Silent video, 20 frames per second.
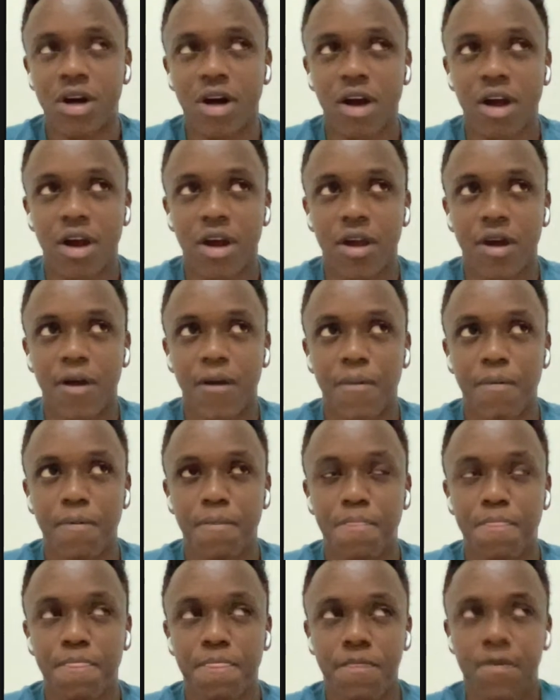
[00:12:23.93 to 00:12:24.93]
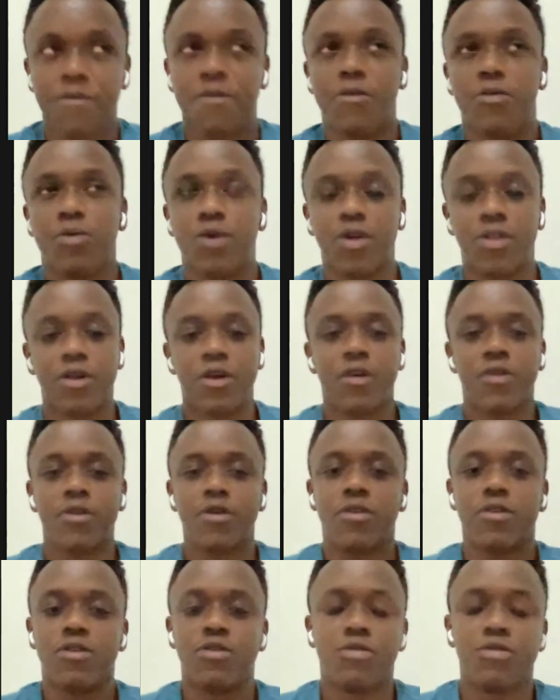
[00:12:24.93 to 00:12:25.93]
and this is where they
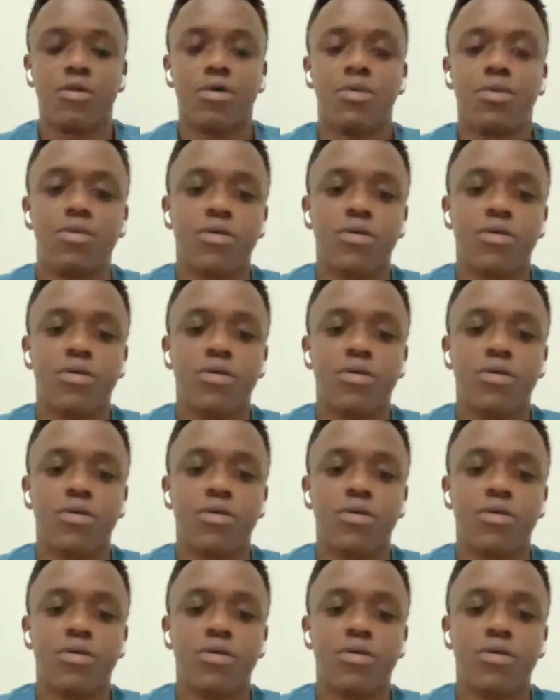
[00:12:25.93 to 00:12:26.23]
assess if you're